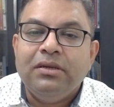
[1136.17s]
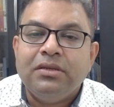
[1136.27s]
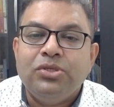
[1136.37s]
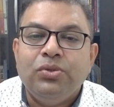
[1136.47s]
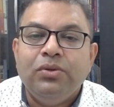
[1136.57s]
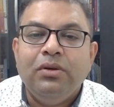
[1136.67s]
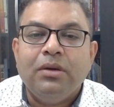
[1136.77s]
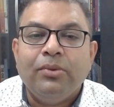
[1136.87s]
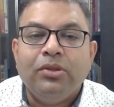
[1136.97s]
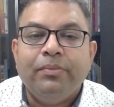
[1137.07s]
nuns should
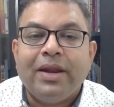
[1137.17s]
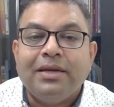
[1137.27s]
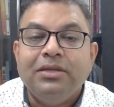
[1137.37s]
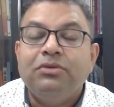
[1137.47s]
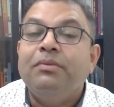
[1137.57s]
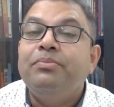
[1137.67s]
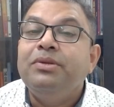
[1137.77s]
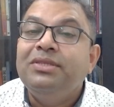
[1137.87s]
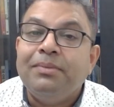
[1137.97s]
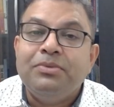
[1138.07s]
look upon the practice of the
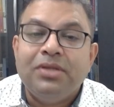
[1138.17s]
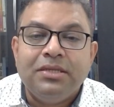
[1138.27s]
precepts